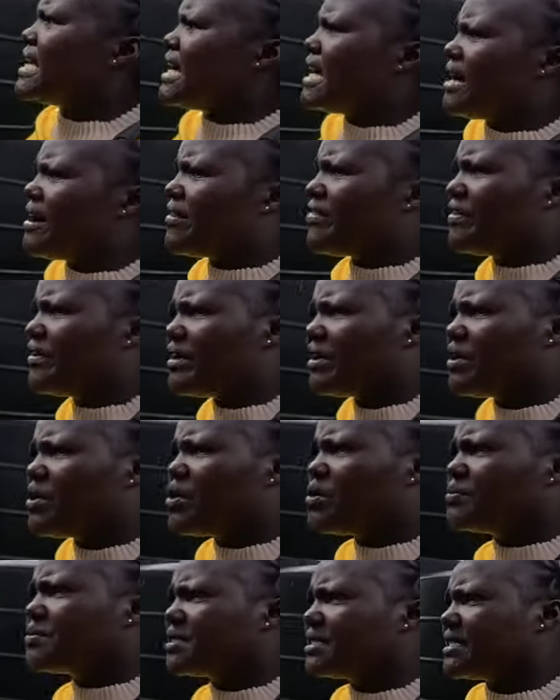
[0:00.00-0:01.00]
the
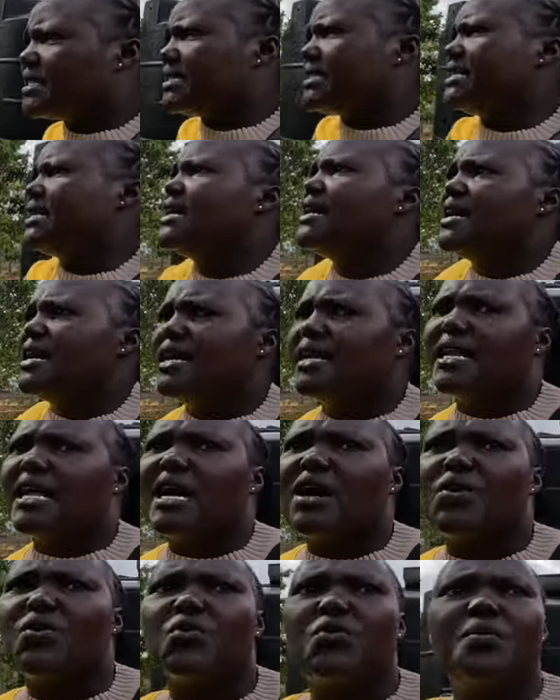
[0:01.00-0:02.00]
homestead,
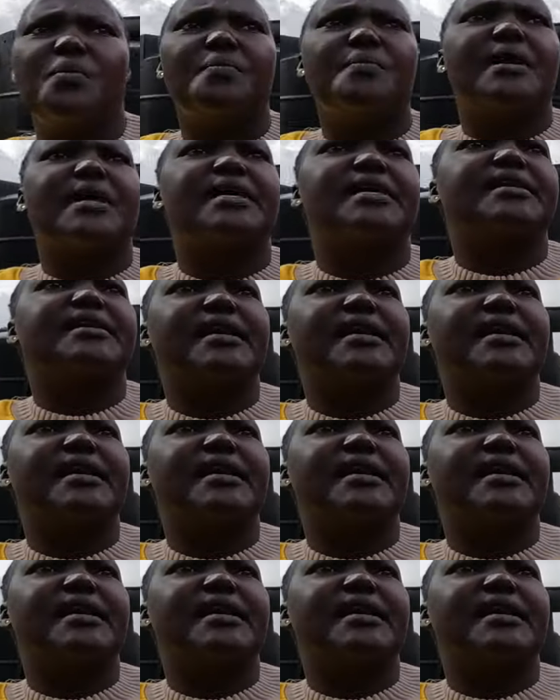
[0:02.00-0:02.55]
now my